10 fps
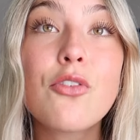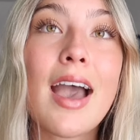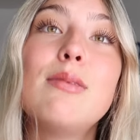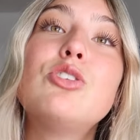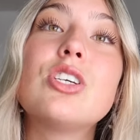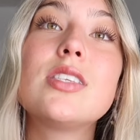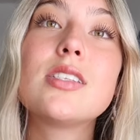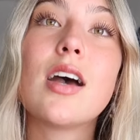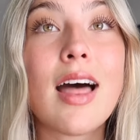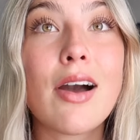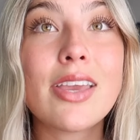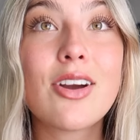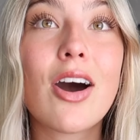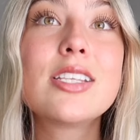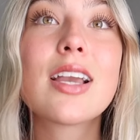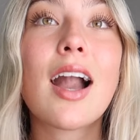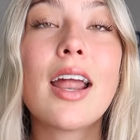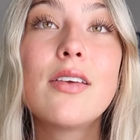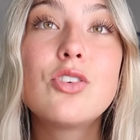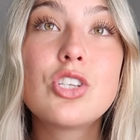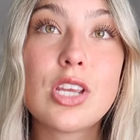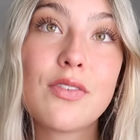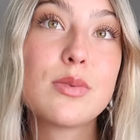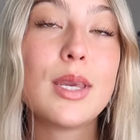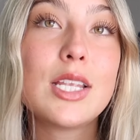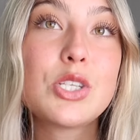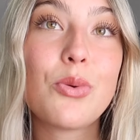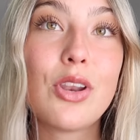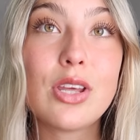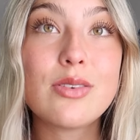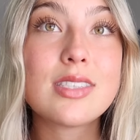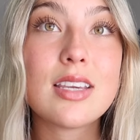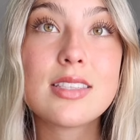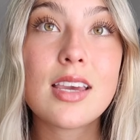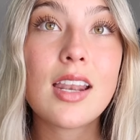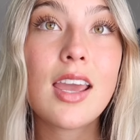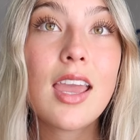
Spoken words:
I'm just allowing God to kind of shift me into a new season.